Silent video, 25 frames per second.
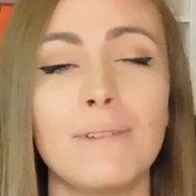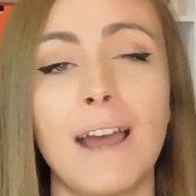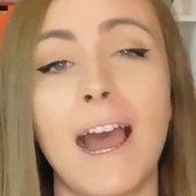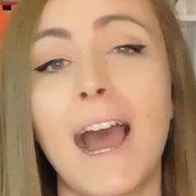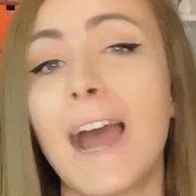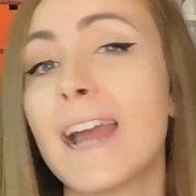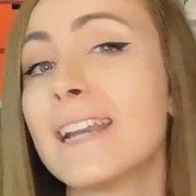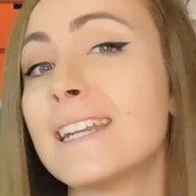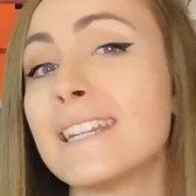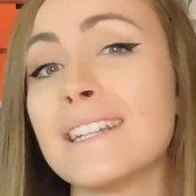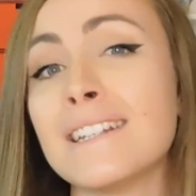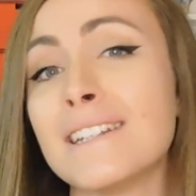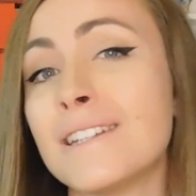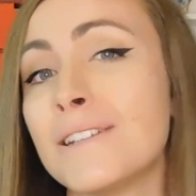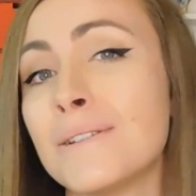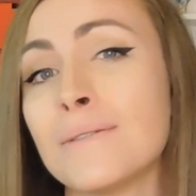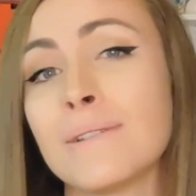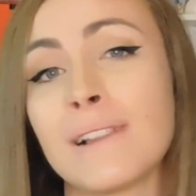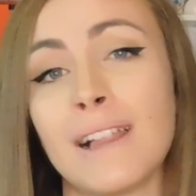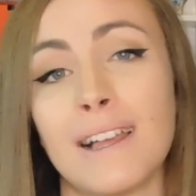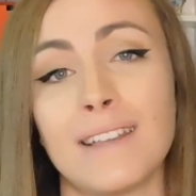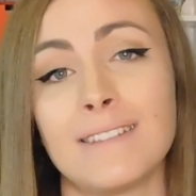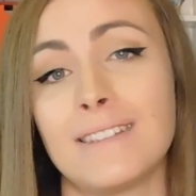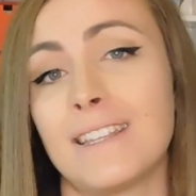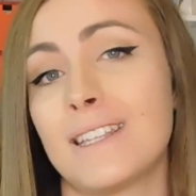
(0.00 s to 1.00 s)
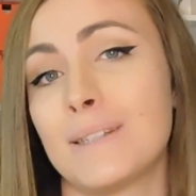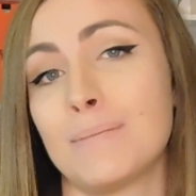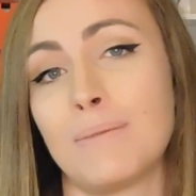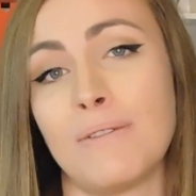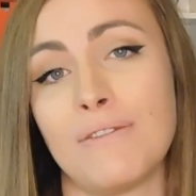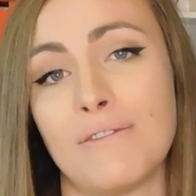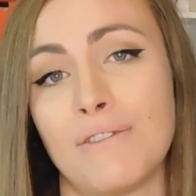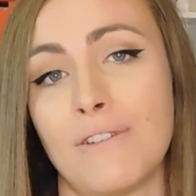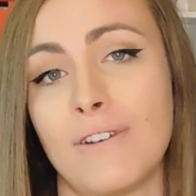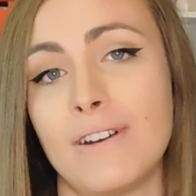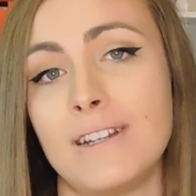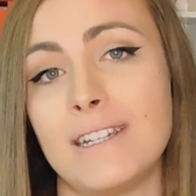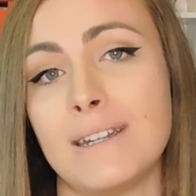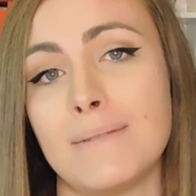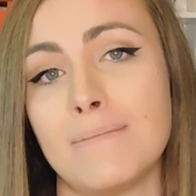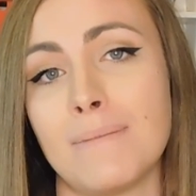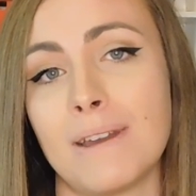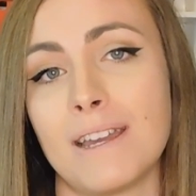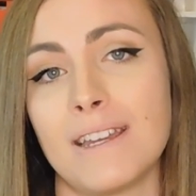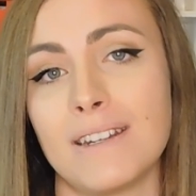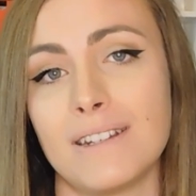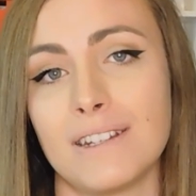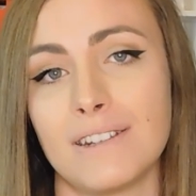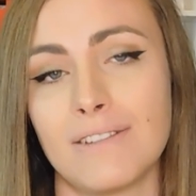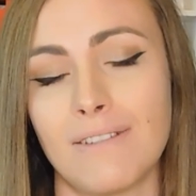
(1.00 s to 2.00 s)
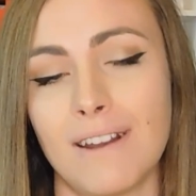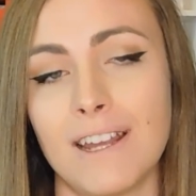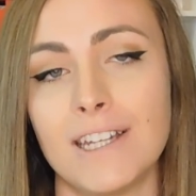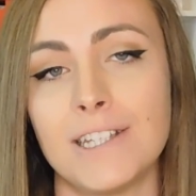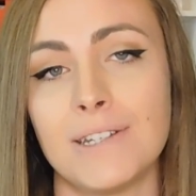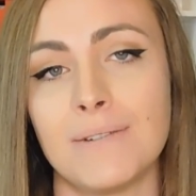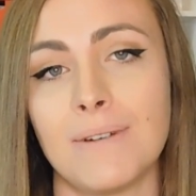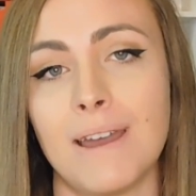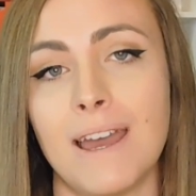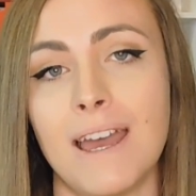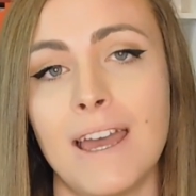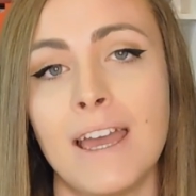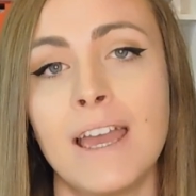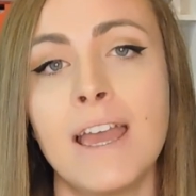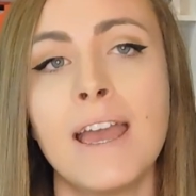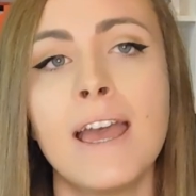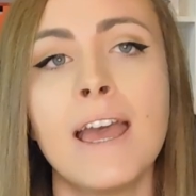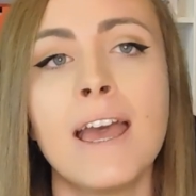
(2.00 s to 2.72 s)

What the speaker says: I didn't do classics before I did my undergraduate.